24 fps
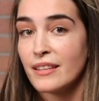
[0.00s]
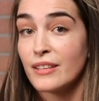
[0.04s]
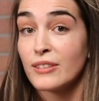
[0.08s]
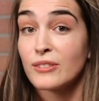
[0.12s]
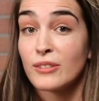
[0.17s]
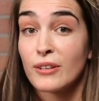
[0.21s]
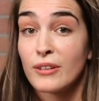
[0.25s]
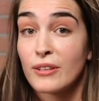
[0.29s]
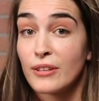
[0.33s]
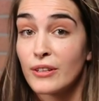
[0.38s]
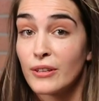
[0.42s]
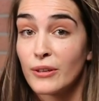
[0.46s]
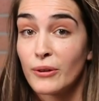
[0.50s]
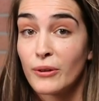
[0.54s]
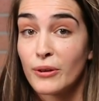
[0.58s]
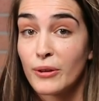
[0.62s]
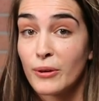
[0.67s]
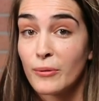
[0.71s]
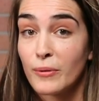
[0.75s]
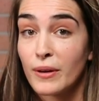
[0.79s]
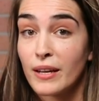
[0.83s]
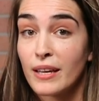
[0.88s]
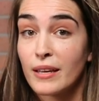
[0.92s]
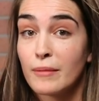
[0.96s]
things aren't gonna go
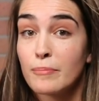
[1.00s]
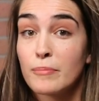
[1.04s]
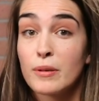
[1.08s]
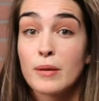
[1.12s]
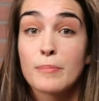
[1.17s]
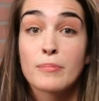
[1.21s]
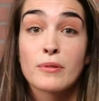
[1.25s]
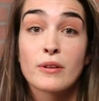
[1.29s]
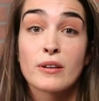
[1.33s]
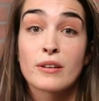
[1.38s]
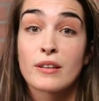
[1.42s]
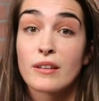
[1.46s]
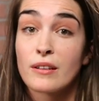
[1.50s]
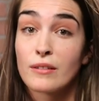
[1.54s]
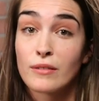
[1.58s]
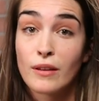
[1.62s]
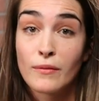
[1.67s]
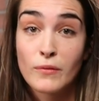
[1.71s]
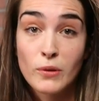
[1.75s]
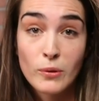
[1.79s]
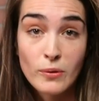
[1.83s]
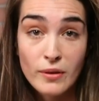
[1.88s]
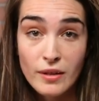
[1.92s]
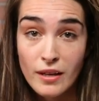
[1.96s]
your way. People aren't gonna
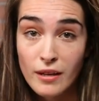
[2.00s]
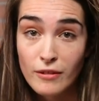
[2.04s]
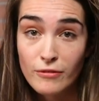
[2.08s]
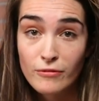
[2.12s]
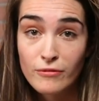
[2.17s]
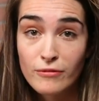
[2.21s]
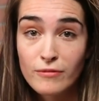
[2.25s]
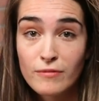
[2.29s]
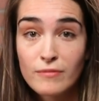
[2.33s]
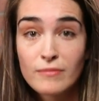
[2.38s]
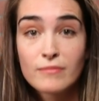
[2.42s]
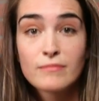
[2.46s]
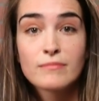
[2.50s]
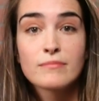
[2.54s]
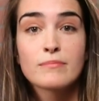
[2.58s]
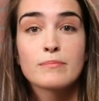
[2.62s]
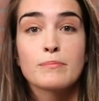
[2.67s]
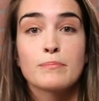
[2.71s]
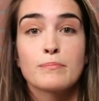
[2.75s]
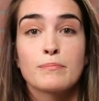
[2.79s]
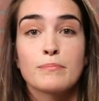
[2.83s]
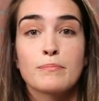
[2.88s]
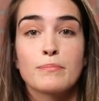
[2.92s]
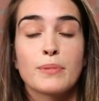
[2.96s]
love you enough
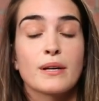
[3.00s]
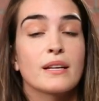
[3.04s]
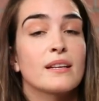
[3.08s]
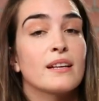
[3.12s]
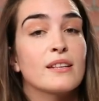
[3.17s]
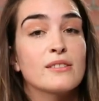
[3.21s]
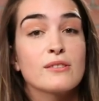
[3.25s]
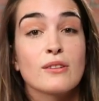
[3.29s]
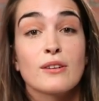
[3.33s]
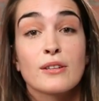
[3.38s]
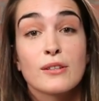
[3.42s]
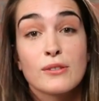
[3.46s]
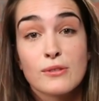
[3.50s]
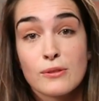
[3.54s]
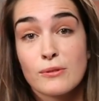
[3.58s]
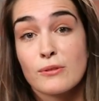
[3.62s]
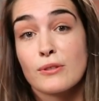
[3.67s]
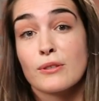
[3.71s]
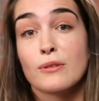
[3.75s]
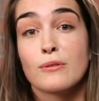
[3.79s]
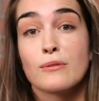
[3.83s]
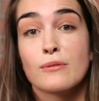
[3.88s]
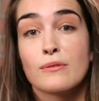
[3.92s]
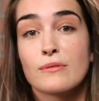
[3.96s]
but as long as you
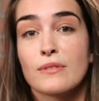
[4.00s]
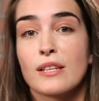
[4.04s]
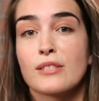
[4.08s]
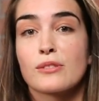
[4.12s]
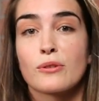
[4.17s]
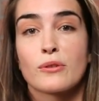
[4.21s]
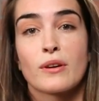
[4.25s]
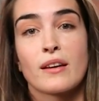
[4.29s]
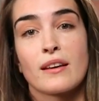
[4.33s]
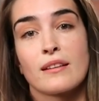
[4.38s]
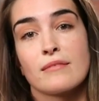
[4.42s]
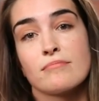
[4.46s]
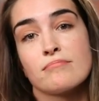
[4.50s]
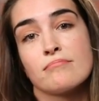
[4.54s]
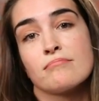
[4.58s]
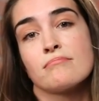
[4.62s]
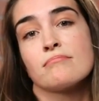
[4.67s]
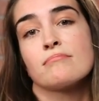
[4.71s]
do, it's okay.